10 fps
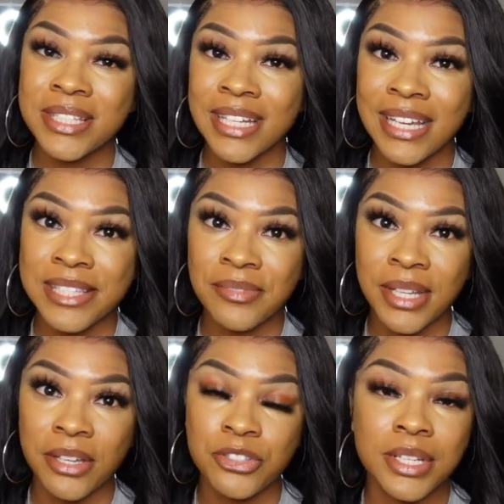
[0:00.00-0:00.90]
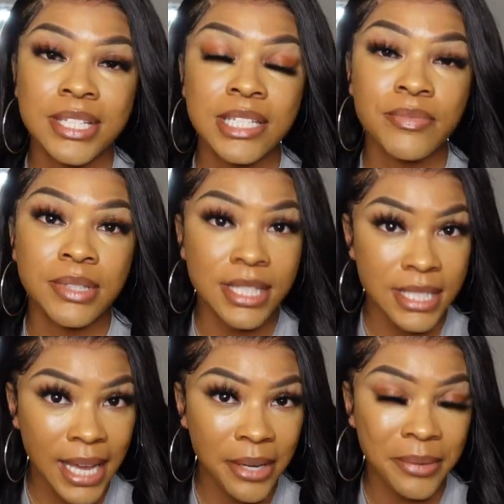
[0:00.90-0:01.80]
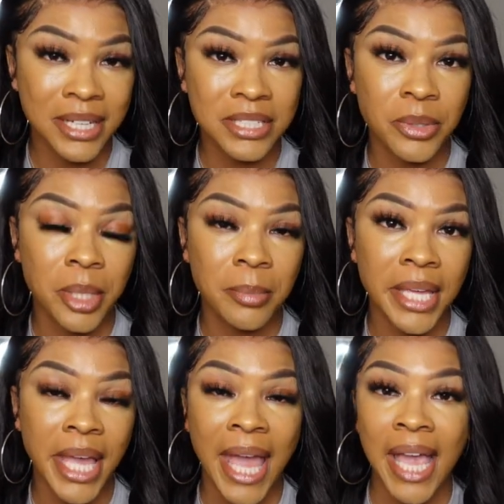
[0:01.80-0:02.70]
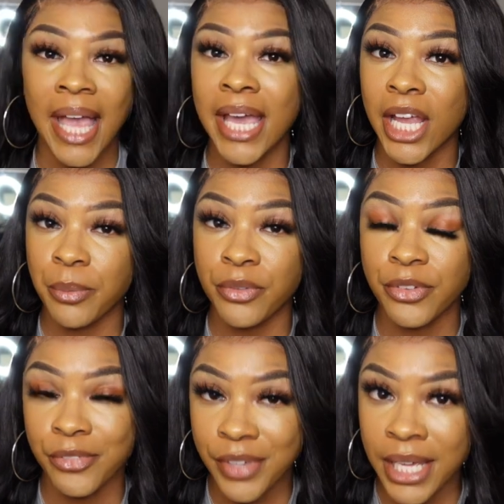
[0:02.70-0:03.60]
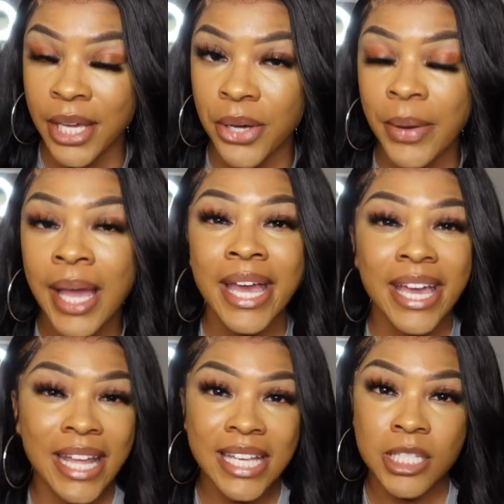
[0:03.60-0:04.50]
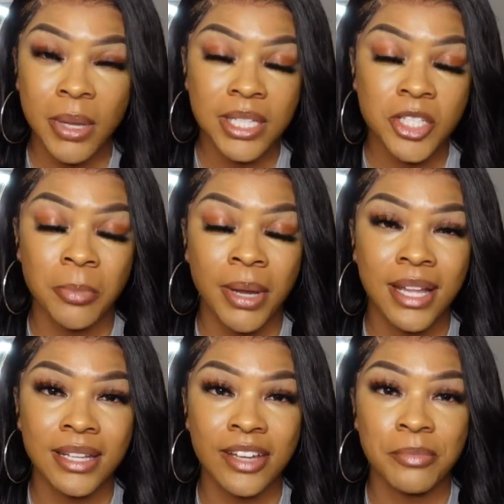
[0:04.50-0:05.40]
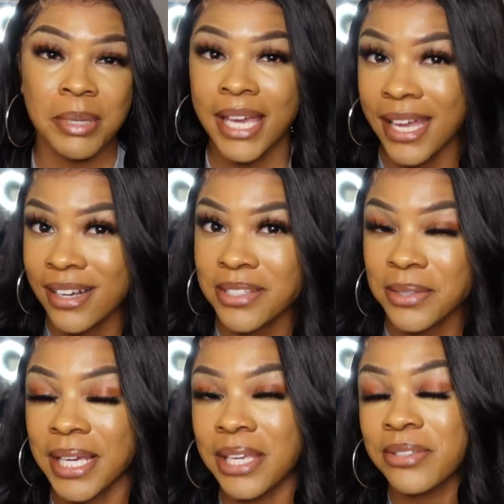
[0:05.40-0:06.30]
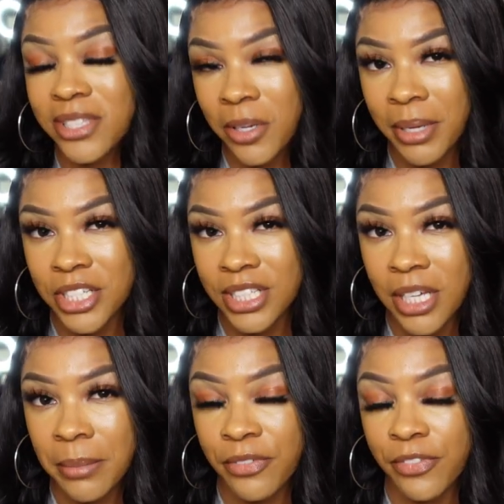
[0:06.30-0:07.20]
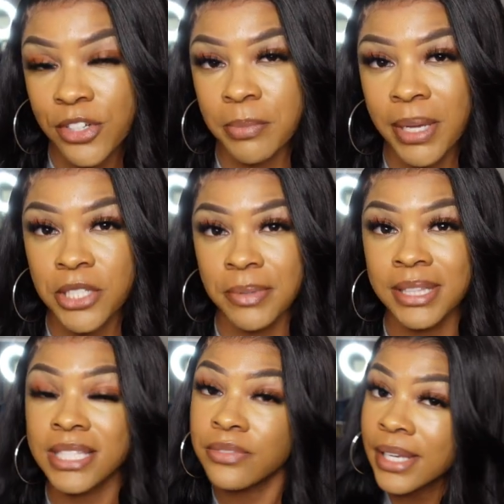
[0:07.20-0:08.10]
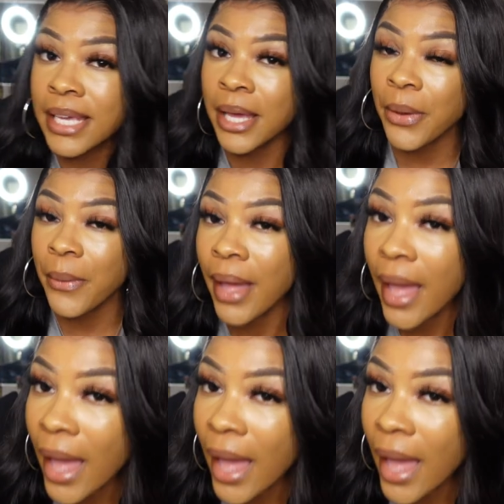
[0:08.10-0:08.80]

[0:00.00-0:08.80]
Today's video, as you can see from the title, it is going to be a hair review video. It is sponsored by Luvme Hair, so thank you so much, Luvme, for sponsoring this video.